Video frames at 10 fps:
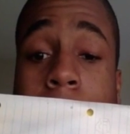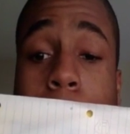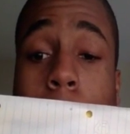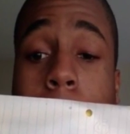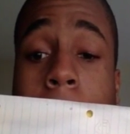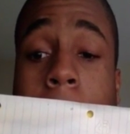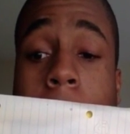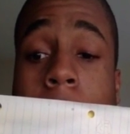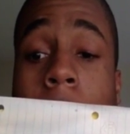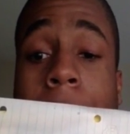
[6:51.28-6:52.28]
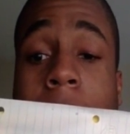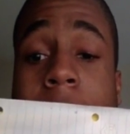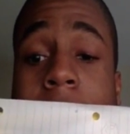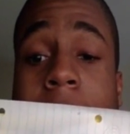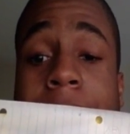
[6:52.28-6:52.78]
4 people on
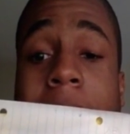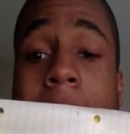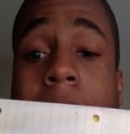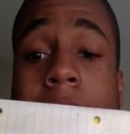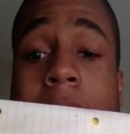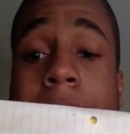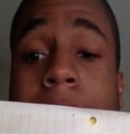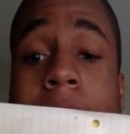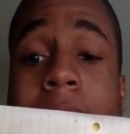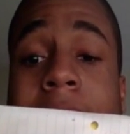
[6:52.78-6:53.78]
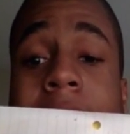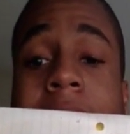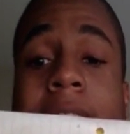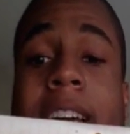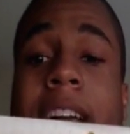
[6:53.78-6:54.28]
offense and 5 on defense, I think
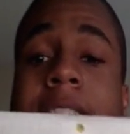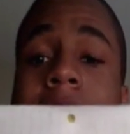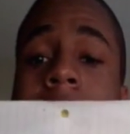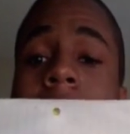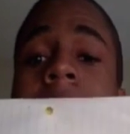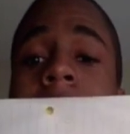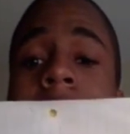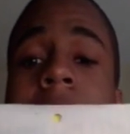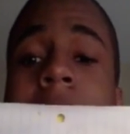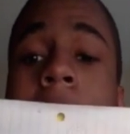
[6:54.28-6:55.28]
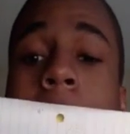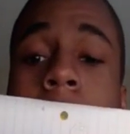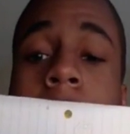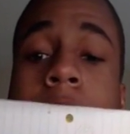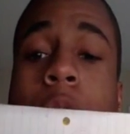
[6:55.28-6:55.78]
that kind of evens it out
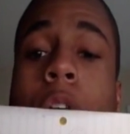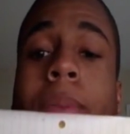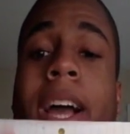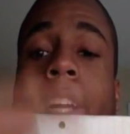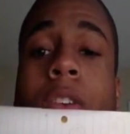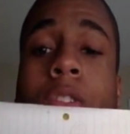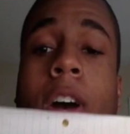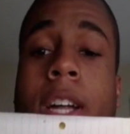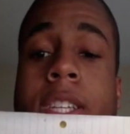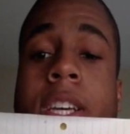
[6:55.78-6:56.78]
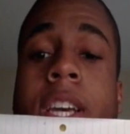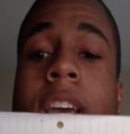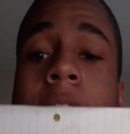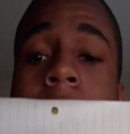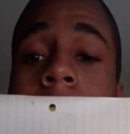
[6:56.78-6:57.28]
because the quarterback can run
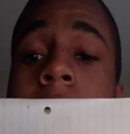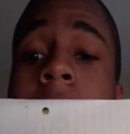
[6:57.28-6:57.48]
and